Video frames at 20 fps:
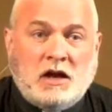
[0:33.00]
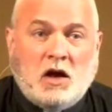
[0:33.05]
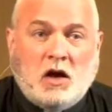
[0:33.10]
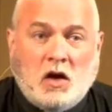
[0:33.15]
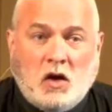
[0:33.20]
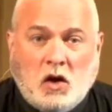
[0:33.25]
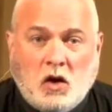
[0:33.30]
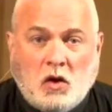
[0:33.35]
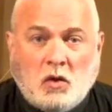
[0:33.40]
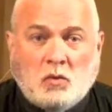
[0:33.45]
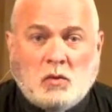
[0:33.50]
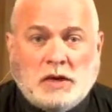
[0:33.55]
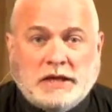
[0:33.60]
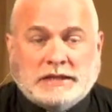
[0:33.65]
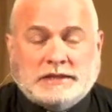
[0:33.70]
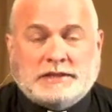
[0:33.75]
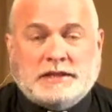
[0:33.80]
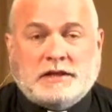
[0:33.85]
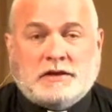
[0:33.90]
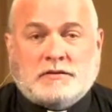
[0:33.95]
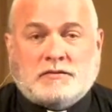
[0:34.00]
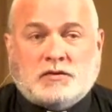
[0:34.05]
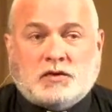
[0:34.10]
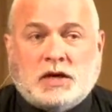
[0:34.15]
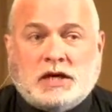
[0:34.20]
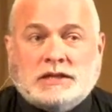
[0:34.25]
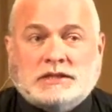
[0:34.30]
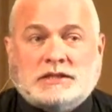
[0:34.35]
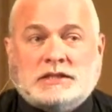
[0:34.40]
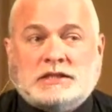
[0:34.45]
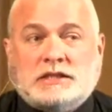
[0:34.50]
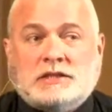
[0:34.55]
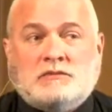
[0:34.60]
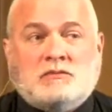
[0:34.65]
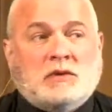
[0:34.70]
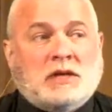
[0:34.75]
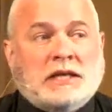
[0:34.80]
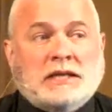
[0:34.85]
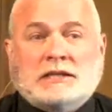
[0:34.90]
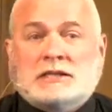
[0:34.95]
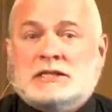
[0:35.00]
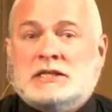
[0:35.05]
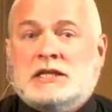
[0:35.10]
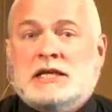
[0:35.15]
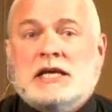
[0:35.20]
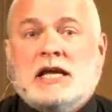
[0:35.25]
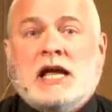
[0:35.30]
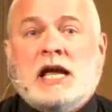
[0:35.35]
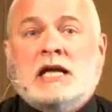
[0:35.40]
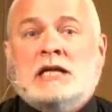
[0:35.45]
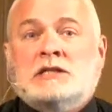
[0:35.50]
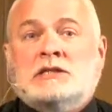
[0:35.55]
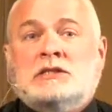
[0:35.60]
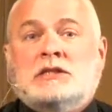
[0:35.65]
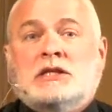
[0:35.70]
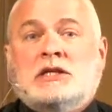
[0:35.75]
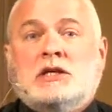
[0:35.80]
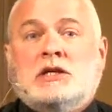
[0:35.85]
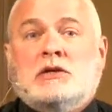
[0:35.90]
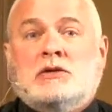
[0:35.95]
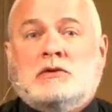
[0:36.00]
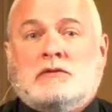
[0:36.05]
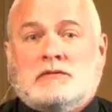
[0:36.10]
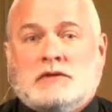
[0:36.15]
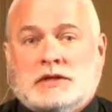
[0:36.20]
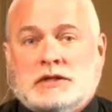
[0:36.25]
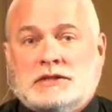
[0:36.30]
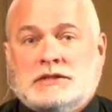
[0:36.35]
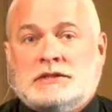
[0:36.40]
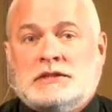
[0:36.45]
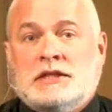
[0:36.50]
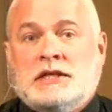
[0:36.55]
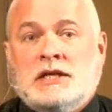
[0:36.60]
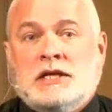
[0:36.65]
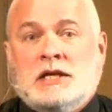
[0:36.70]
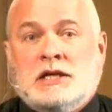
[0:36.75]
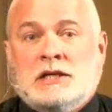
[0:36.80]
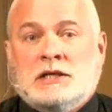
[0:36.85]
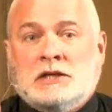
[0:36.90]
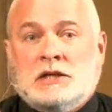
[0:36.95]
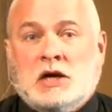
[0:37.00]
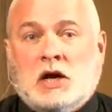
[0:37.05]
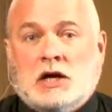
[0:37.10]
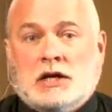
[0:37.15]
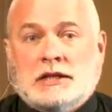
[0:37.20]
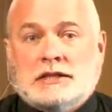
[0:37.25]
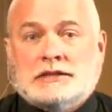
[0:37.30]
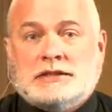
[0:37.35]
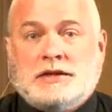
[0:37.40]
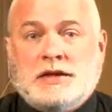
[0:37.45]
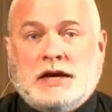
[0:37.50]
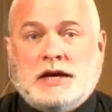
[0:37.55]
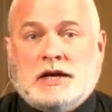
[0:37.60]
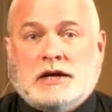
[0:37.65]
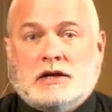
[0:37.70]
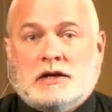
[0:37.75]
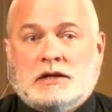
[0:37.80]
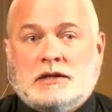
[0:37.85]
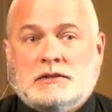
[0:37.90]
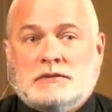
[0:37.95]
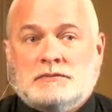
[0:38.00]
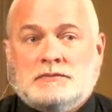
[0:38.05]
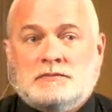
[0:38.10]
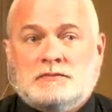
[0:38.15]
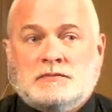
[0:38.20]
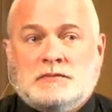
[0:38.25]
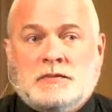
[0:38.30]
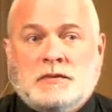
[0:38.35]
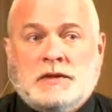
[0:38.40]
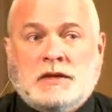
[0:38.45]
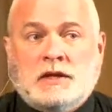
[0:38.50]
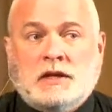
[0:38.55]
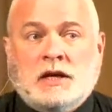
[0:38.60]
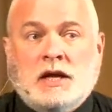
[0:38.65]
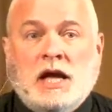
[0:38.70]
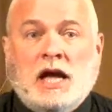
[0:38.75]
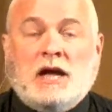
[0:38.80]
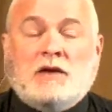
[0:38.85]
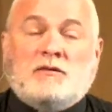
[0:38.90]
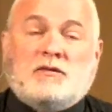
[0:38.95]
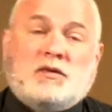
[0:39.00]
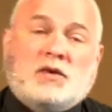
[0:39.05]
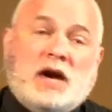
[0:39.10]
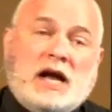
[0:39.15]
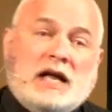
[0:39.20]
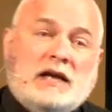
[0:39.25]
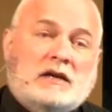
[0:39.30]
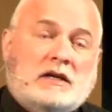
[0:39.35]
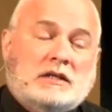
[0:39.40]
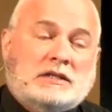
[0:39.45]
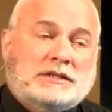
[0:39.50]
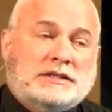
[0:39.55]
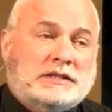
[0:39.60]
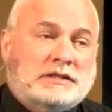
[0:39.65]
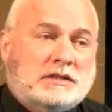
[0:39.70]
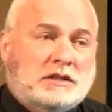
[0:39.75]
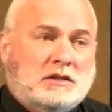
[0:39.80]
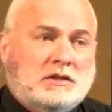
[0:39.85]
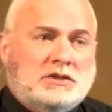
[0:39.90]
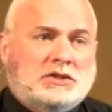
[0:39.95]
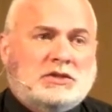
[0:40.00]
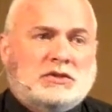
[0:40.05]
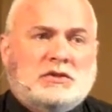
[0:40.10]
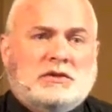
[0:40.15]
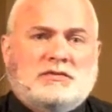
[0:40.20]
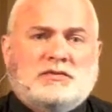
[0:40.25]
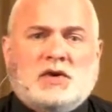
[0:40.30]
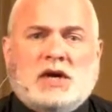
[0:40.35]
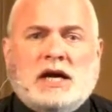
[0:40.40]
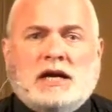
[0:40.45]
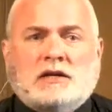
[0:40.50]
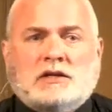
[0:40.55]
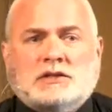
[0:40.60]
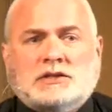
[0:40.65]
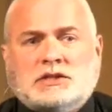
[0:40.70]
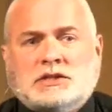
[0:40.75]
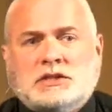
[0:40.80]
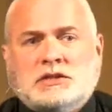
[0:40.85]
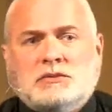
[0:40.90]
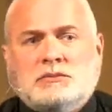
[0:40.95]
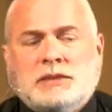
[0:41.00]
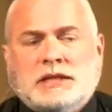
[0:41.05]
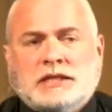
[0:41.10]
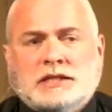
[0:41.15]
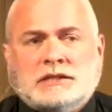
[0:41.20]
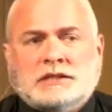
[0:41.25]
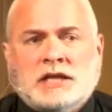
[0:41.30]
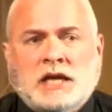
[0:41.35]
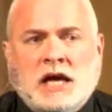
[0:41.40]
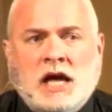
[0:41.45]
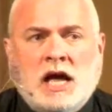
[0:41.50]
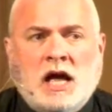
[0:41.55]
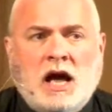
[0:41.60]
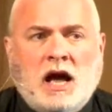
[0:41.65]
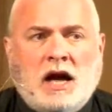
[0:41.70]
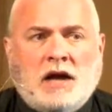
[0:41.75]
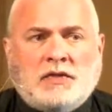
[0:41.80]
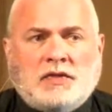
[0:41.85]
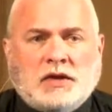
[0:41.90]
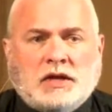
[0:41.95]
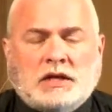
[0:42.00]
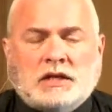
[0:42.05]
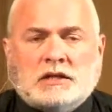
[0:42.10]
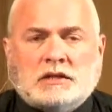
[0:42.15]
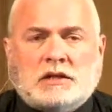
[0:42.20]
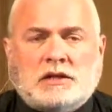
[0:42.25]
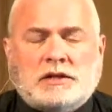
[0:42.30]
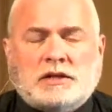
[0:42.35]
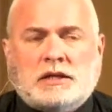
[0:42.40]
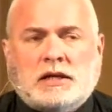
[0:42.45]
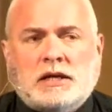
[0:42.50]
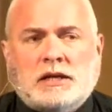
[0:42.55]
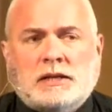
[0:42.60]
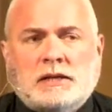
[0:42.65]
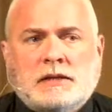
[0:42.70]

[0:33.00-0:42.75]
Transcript: always there for us to like to the ends of the universe. God is there. And for adults, it's a good story for adults too, because I think it, uh,